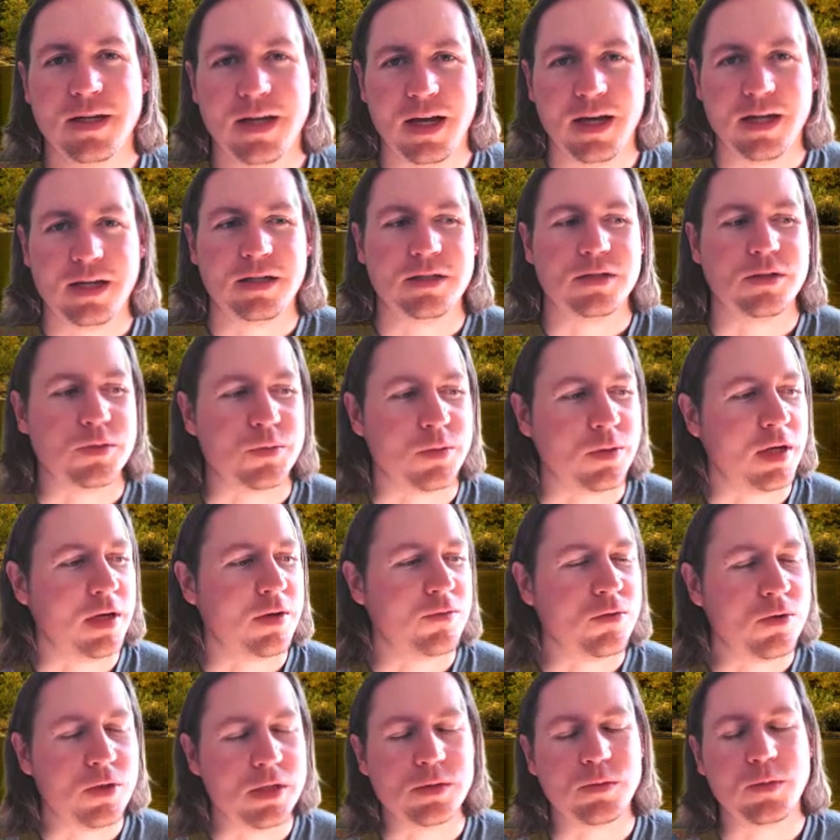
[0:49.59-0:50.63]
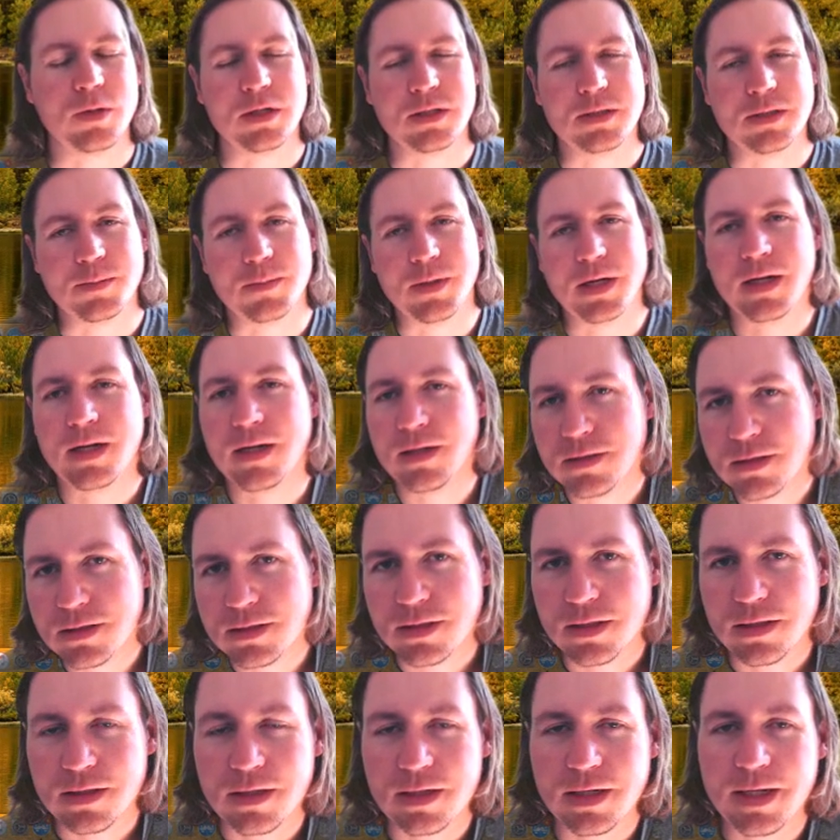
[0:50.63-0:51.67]
And I've always wanted to make
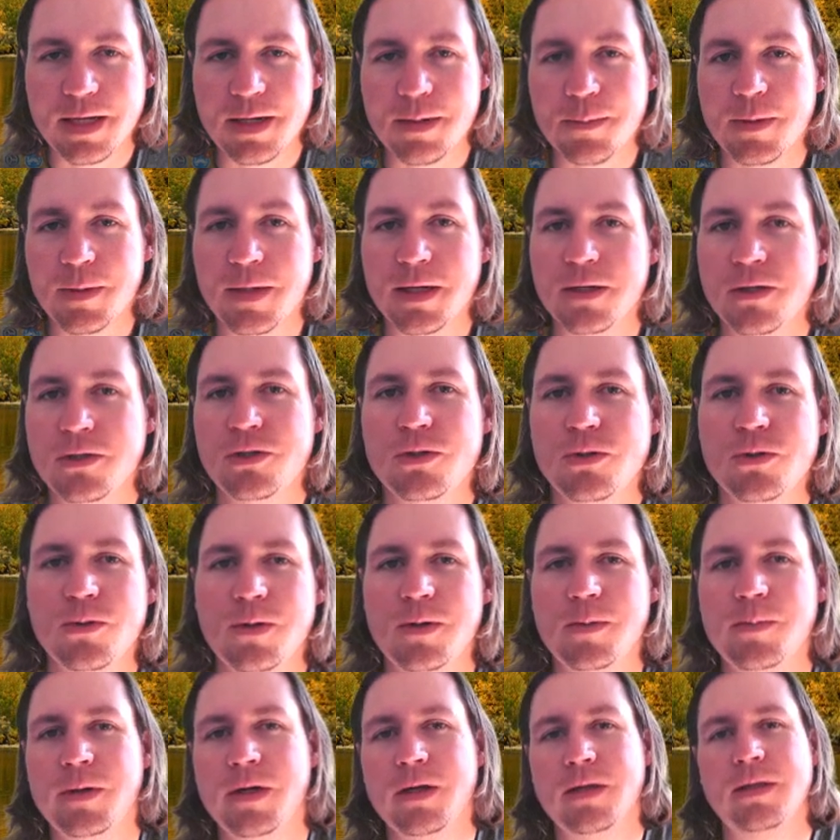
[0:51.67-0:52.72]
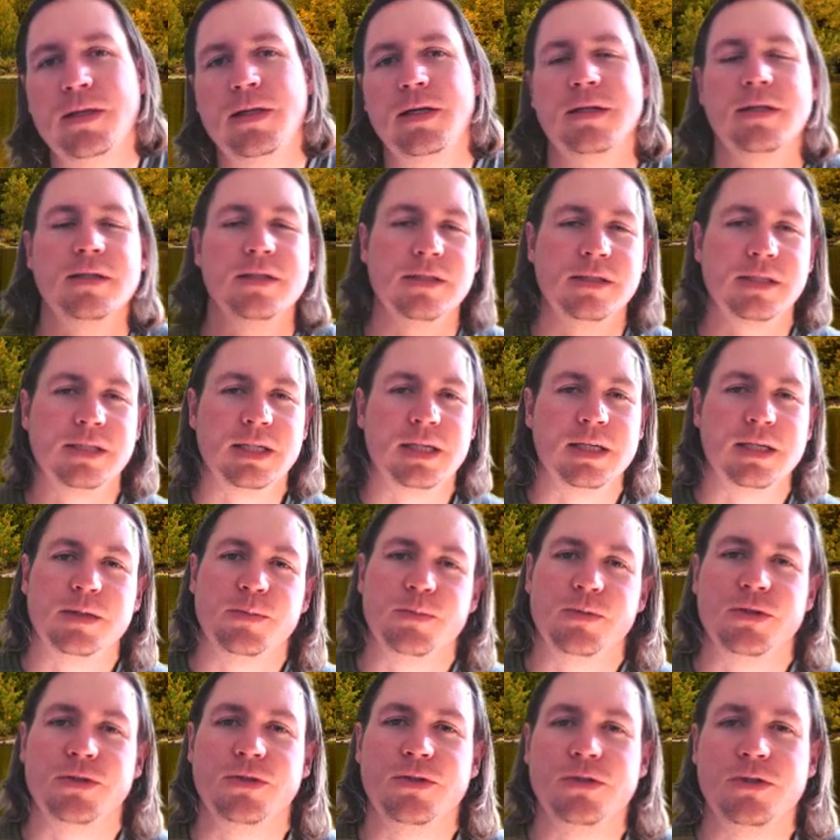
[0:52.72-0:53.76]
just a little animated short about that and stick it
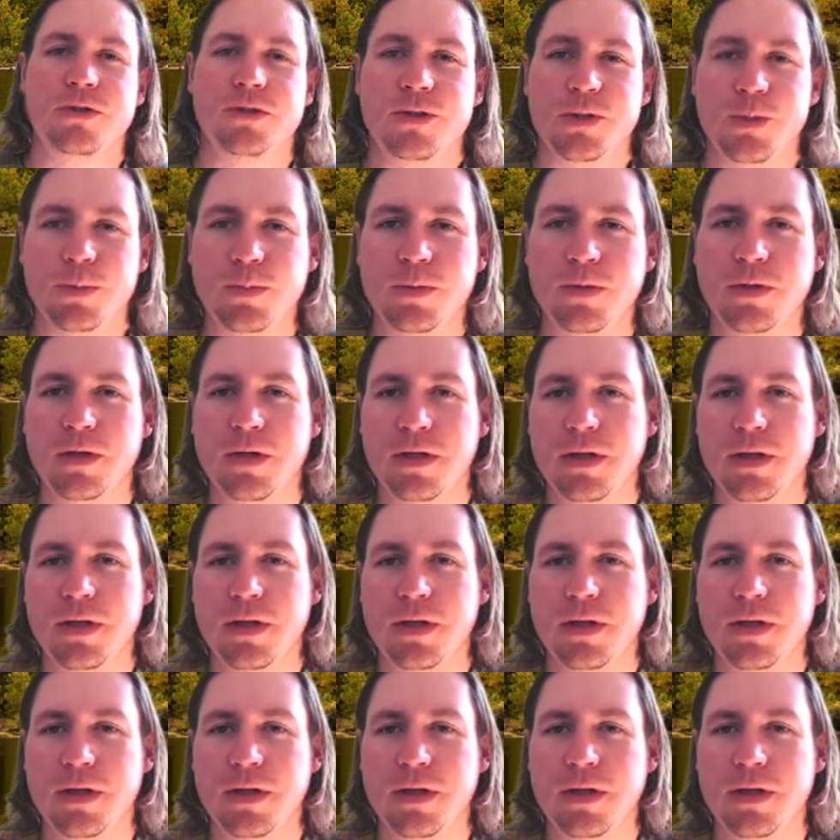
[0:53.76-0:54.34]
up on YouTube.